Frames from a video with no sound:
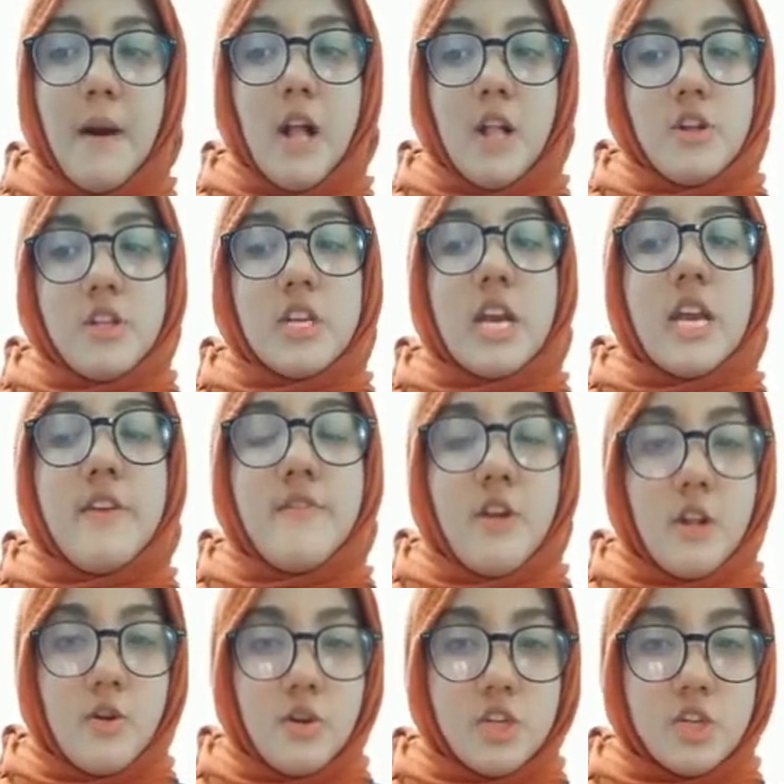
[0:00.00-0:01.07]
biological
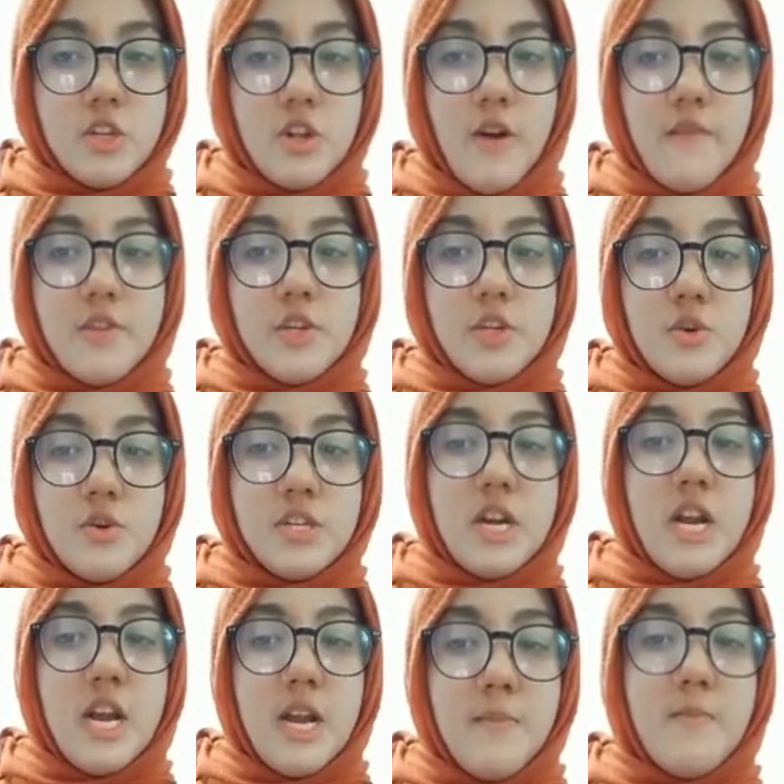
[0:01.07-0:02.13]
evaluation of the total
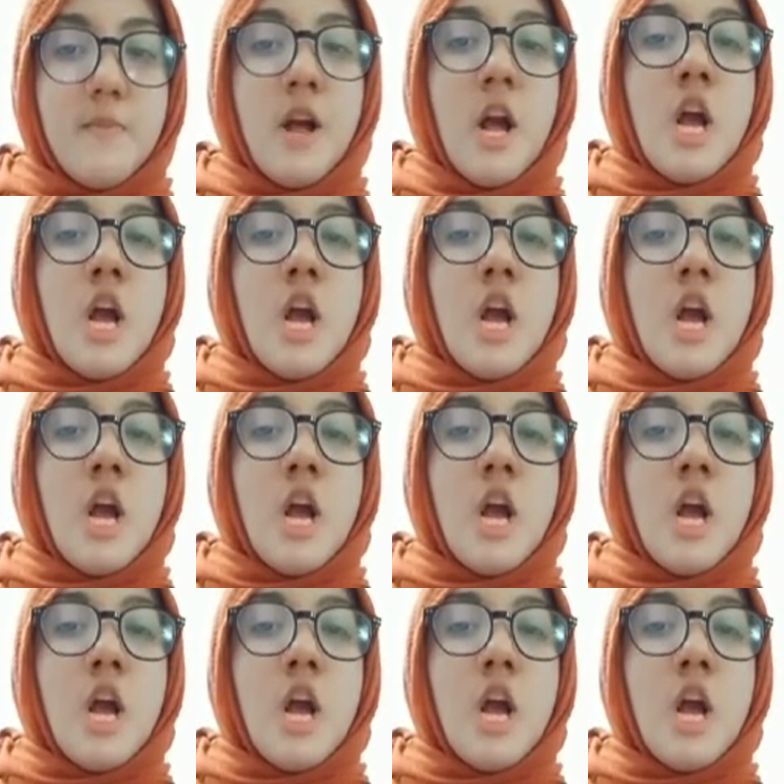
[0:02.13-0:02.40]
hip